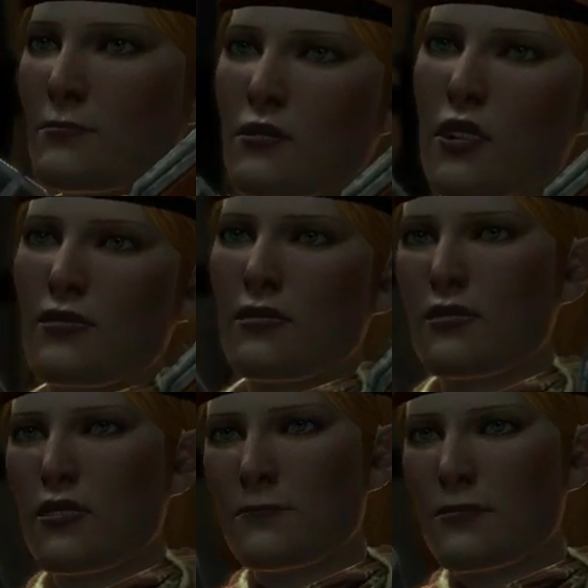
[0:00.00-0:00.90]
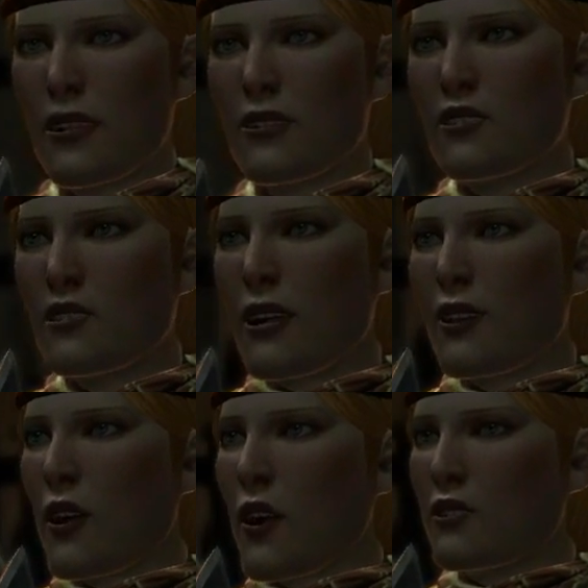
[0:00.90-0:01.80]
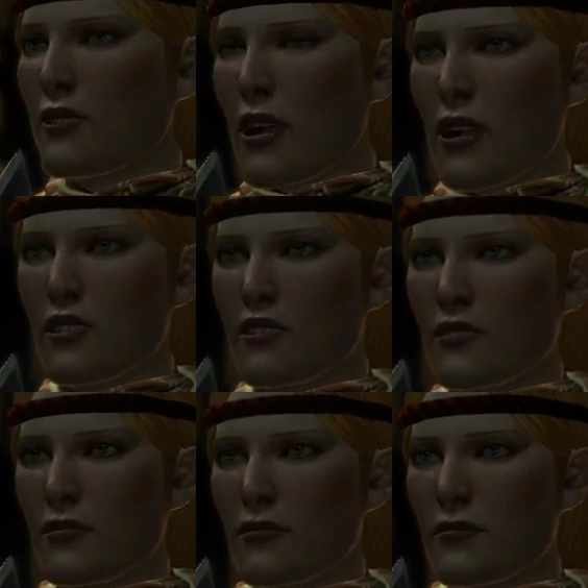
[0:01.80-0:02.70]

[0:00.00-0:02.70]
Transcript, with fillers: bust some heads like the old days.